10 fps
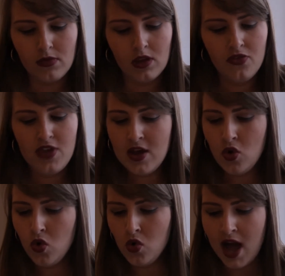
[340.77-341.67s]
They
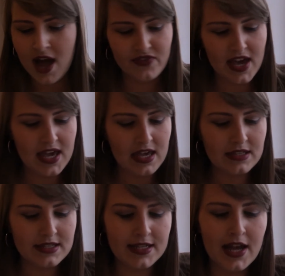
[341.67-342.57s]
all have a
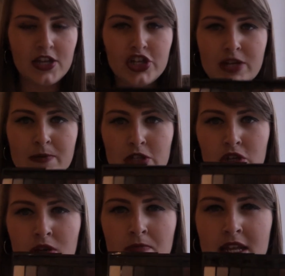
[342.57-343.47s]
slight shimmer to
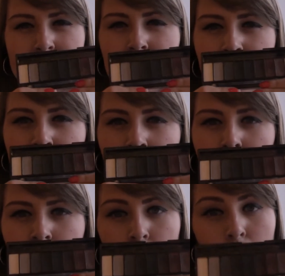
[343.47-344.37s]
them, but it's nothing
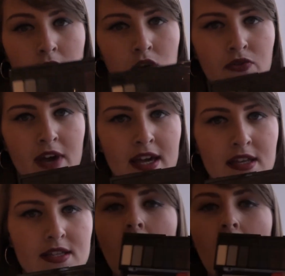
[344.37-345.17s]
too in your face.